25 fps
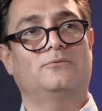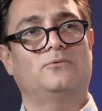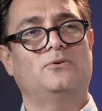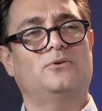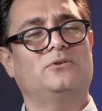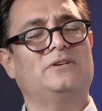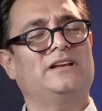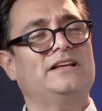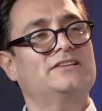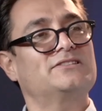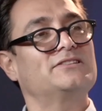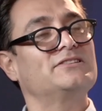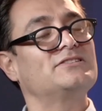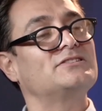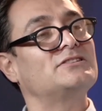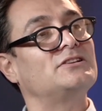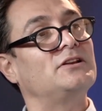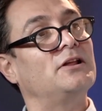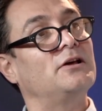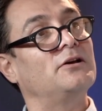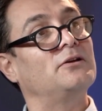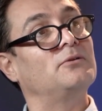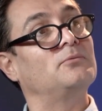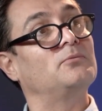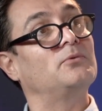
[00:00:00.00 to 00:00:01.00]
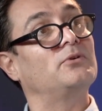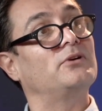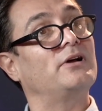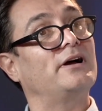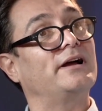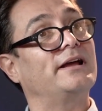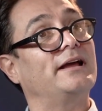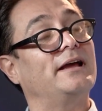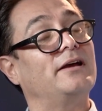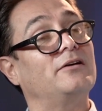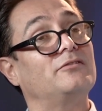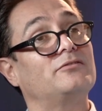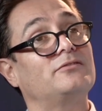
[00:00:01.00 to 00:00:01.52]
What lessons learned would
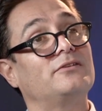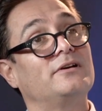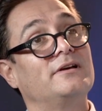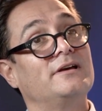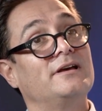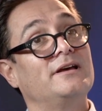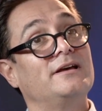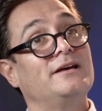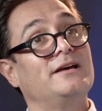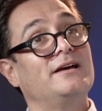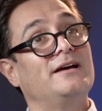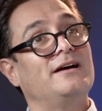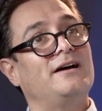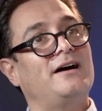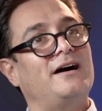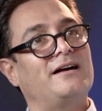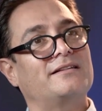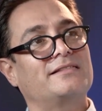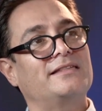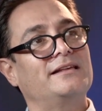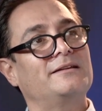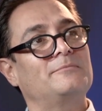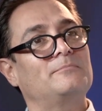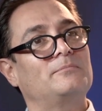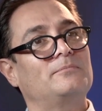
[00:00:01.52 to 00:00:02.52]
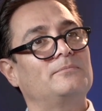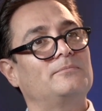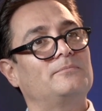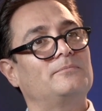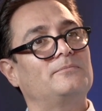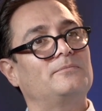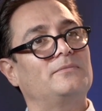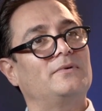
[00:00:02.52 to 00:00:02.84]
I have? I think